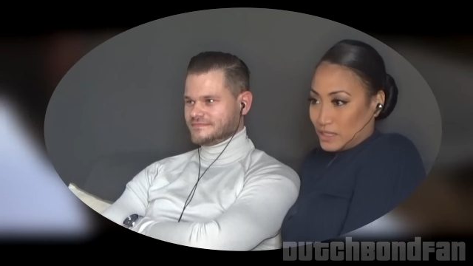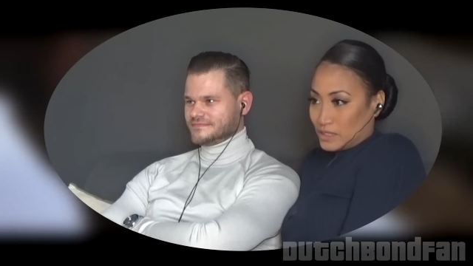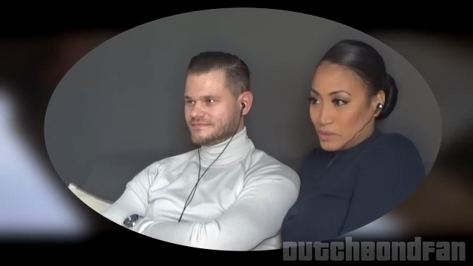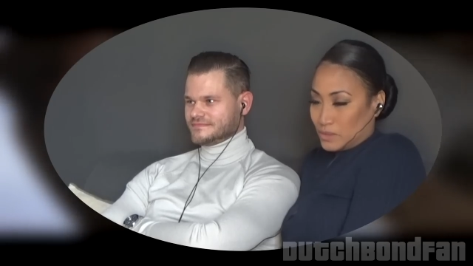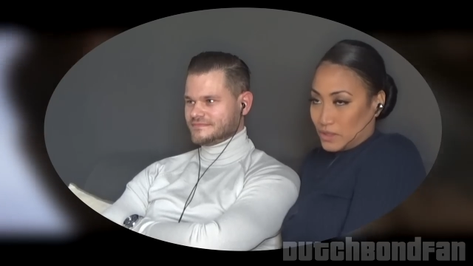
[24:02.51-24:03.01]
Speaker 1: that
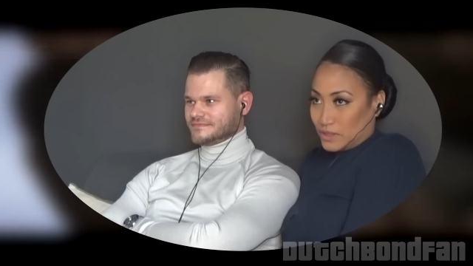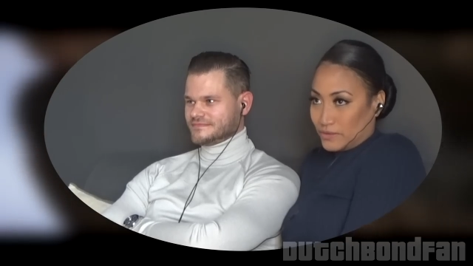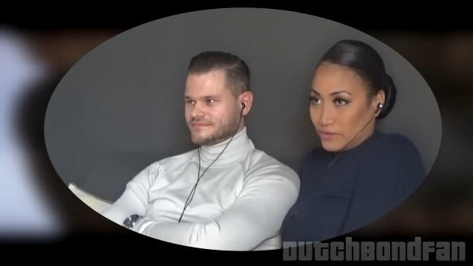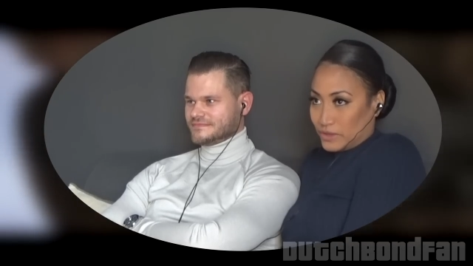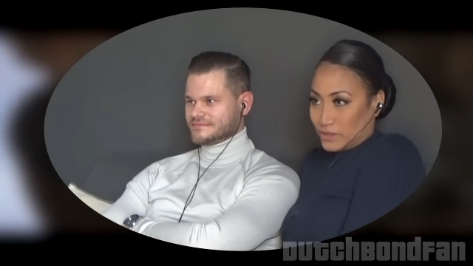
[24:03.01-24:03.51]
smart
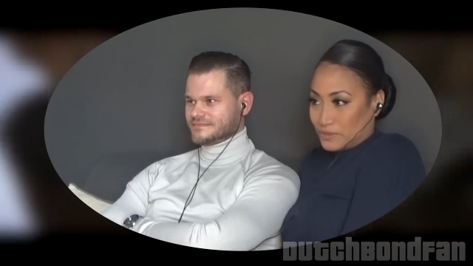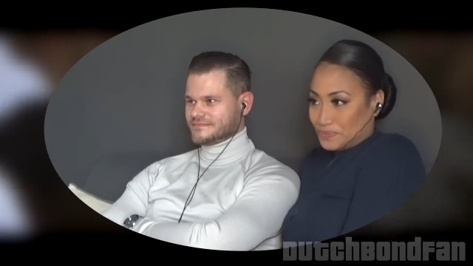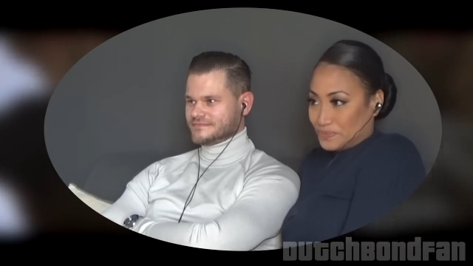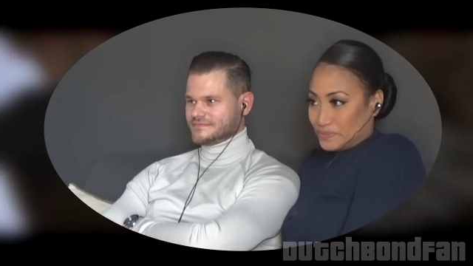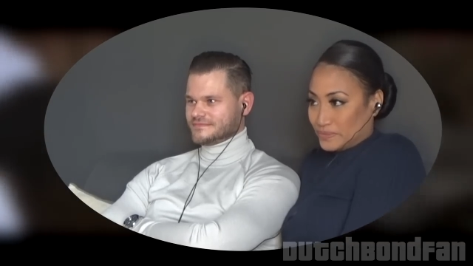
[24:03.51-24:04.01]
of her.
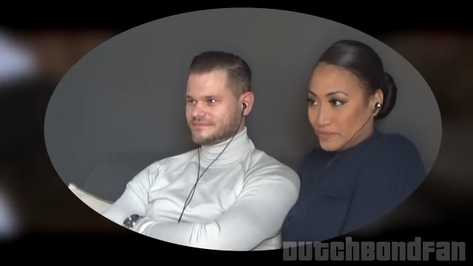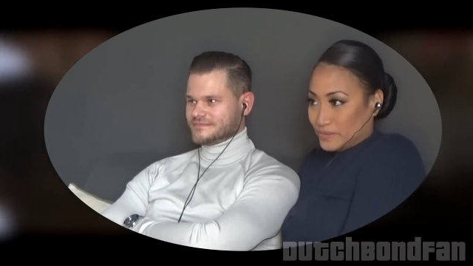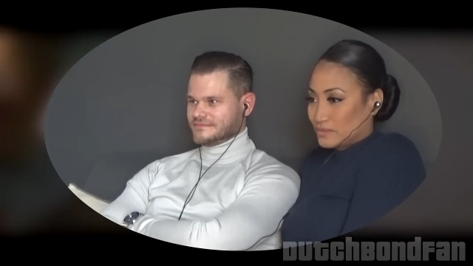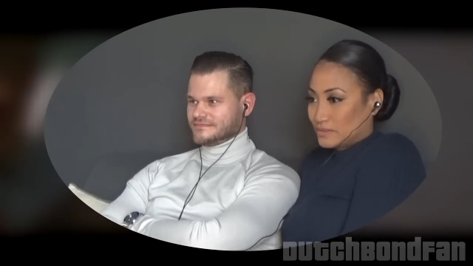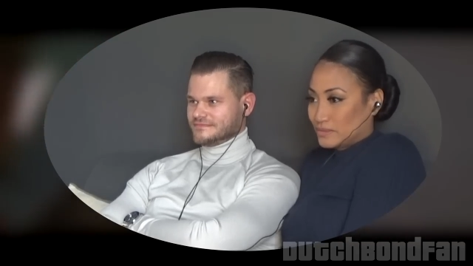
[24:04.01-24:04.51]

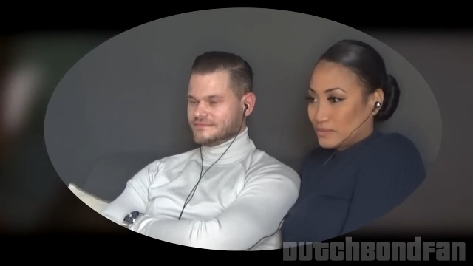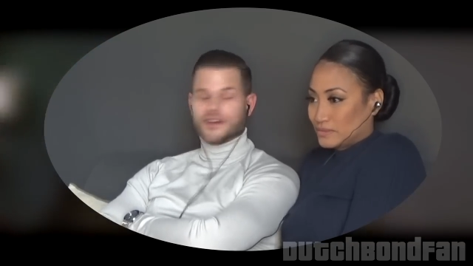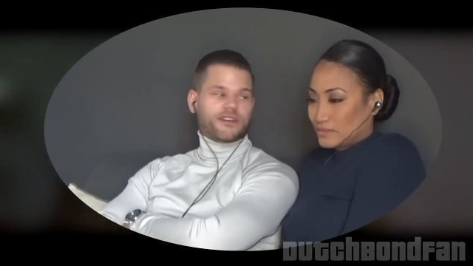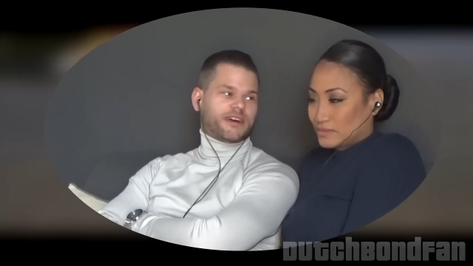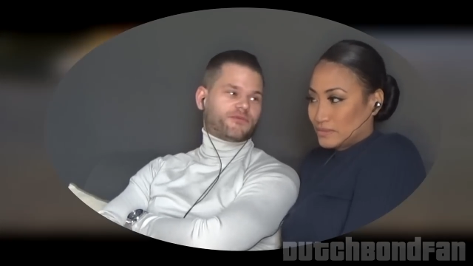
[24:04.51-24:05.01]

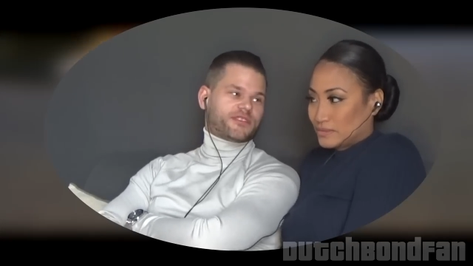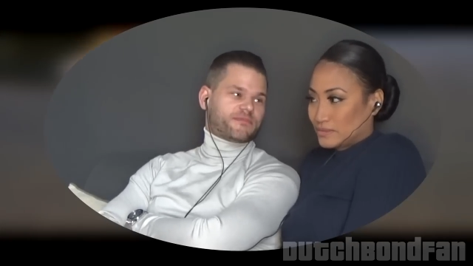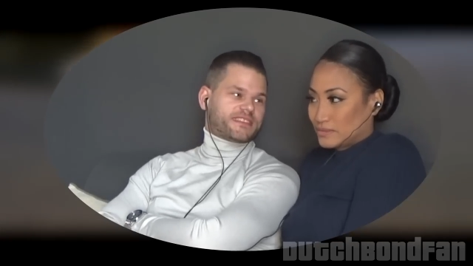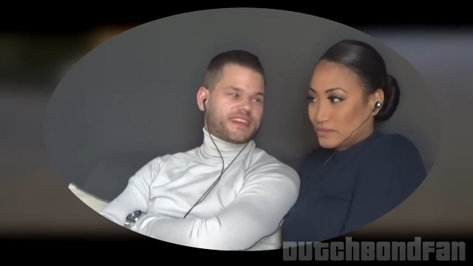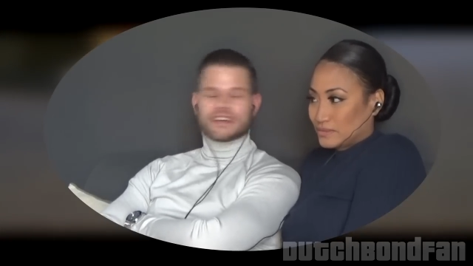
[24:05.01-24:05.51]
Speaker 2: No, that was a
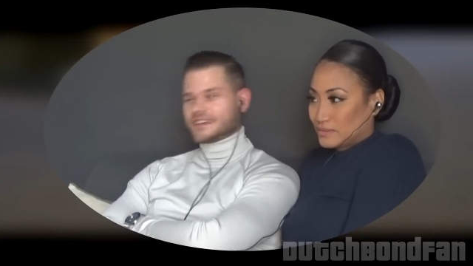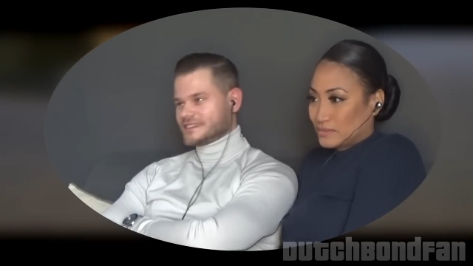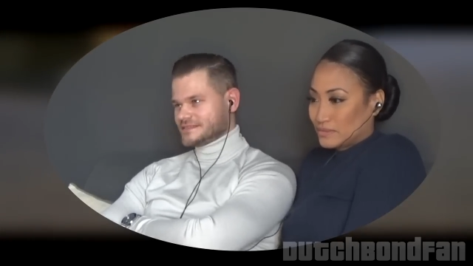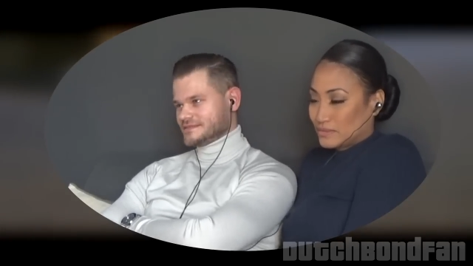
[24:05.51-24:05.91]
mistake.